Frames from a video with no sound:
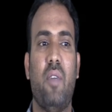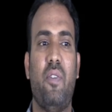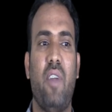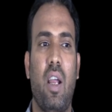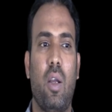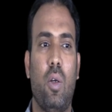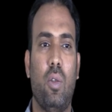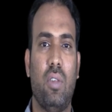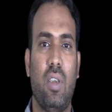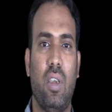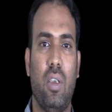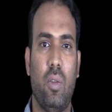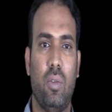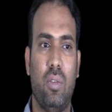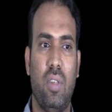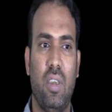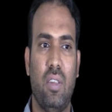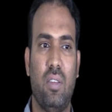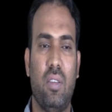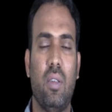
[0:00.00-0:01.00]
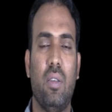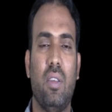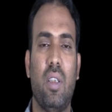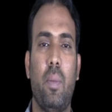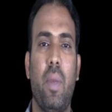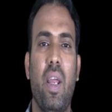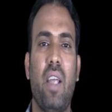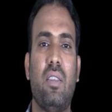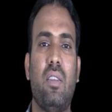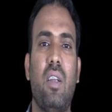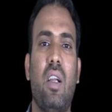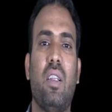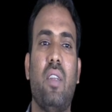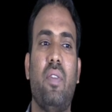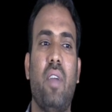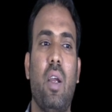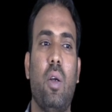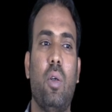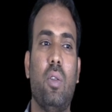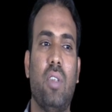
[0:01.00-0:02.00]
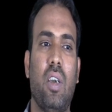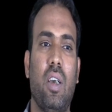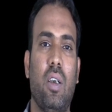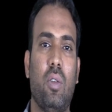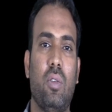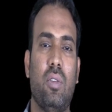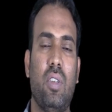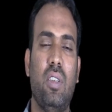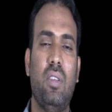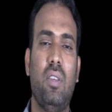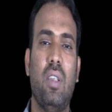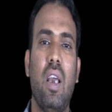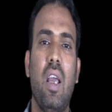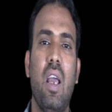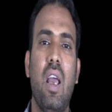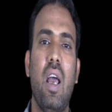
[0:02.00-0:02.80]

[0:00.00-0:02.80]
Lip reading: phagocytosis, based on the phagocytosis.